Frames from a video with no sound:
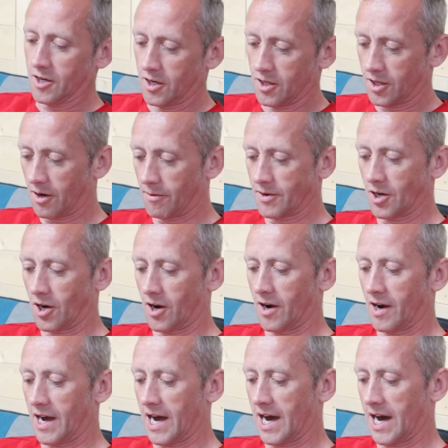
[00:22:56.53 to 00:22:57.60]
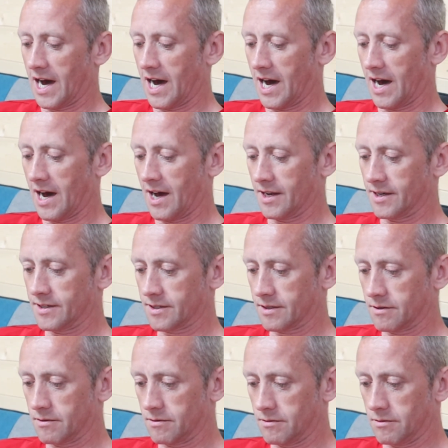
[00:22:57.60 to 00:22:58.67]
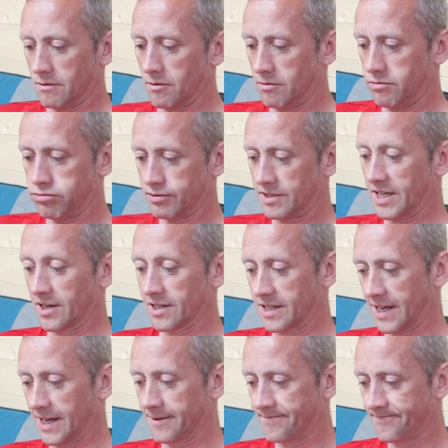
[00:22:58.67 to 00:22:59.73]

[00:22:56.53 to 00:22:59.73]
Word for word: There we are. And Seriously?